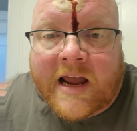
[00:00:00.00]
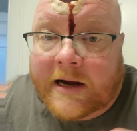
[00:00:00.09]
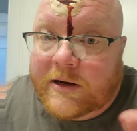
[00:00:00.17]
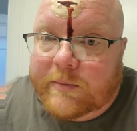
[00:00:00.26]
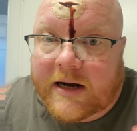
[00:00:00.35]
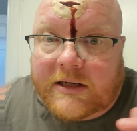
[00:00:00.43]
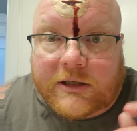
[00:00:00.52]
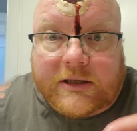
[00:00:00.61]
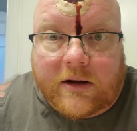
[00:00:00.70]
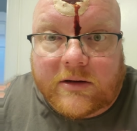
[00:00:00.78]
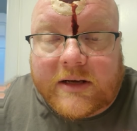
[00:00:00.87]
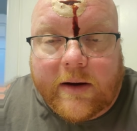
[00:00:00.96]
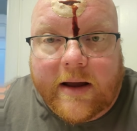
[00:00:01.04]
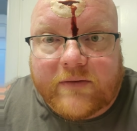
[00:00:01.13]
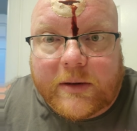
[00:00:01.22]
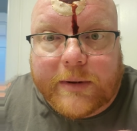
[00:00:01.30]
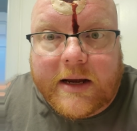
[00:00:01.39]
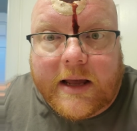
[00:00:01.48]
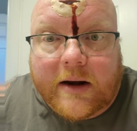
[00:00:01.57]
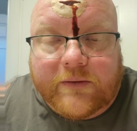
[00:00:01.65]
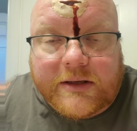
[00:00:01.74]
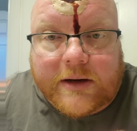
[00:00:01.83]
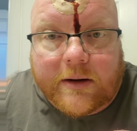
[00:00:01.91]
And you might just also have to be kind
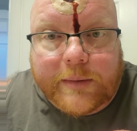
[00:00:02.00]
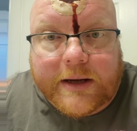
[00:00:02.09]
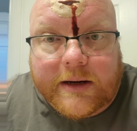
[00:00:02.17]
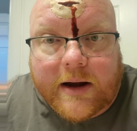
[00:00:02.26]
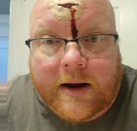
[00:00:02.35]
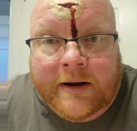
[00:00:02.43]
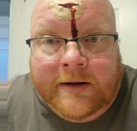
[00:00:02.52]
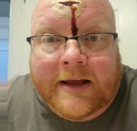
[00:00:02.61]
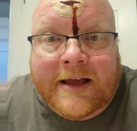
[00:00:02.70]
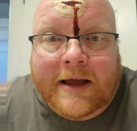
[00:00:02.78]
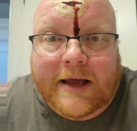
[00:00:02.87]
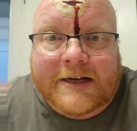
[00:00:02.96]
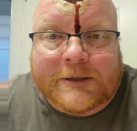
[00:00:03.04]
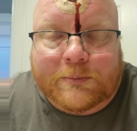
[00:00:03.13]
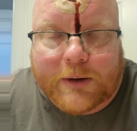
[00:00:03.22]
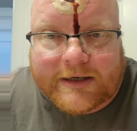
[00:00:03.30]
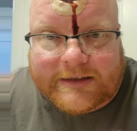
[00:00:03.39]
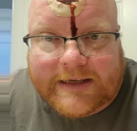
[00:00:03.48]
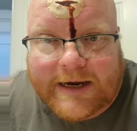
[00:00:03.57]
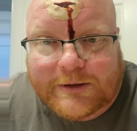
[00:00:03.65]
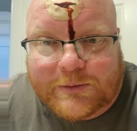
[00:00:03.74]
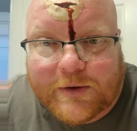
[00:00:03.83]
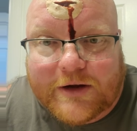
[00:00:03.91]
of a zombie and not express
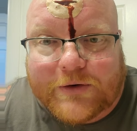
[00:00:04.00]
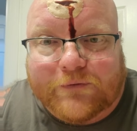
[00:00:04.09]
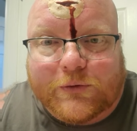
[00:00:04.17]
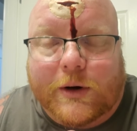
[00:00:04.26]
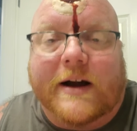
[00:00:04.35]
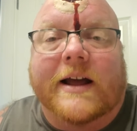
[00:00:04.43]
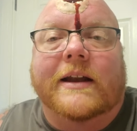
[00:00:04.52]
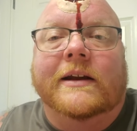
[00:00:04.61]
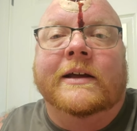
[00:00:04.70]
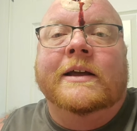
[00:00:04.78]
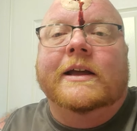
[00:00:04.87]
things with your forehead.